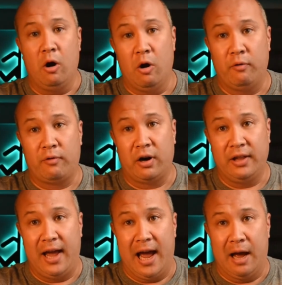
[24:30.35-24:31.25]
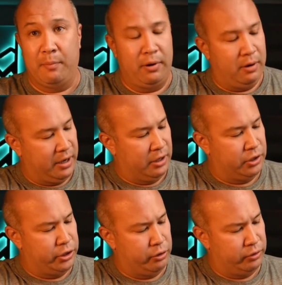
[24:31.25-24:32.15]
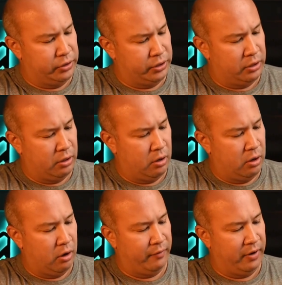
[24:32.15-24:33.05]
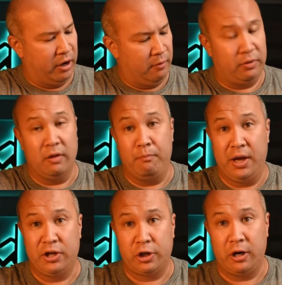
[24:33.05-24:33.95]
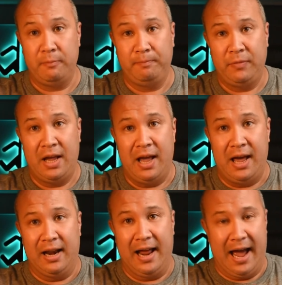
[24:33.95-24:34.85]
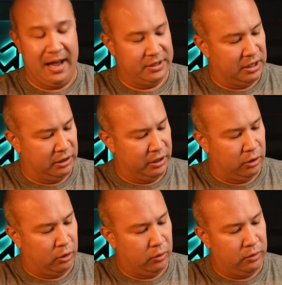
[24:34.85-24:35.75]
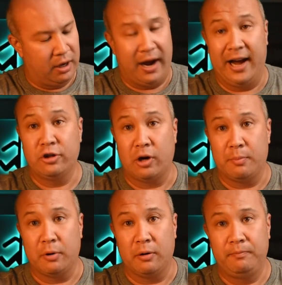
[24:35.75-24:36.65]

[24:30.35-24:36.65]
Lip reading: over on the app, I can choose over here the picture, and it has a little eyedropper.